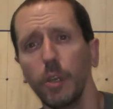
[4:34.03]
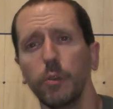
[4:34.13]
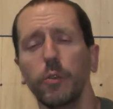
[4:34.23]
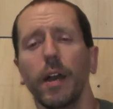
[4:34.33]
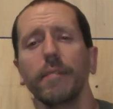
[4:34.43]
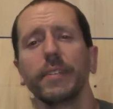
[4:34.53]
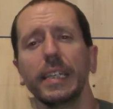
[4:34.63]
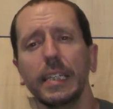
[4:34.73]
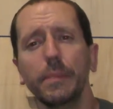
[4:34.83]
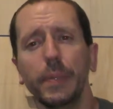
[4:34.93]
You have
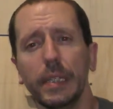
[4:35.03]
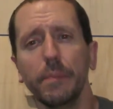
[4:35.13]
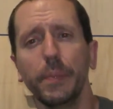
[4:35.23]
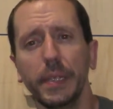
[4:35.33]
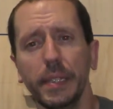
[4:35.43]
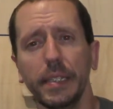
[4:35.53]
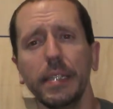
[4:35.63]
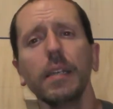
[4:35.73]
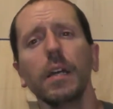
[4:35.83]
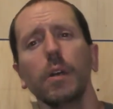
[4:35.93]

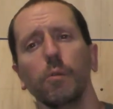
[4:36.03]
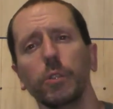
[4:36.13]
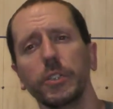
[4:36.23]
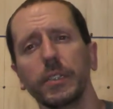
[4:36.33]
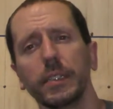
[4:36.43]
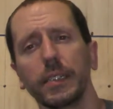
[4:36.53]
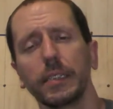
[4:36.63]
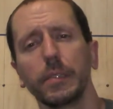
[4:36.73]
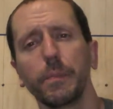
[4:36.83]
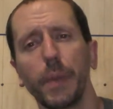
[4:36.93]
EPP, which is
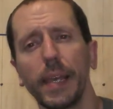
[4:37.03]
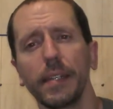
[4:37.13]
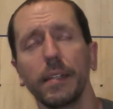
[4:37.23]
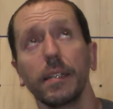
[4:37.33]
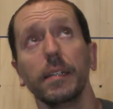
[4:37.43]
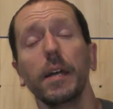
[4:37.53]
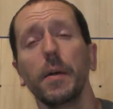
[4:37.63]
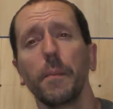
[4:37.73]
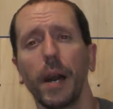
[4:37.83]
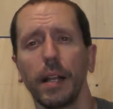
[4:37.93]
expanded
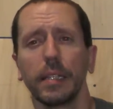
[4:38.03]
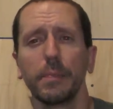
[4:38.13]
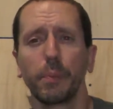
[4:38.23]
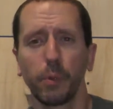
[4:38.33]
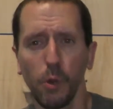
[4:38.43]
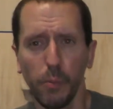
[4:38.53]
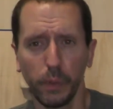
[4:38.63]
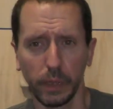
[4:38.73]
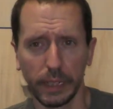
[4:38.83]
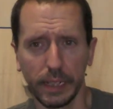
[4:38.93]

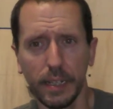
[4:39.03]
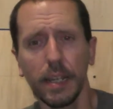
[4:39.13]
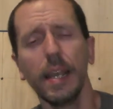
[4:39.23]
polypropylene,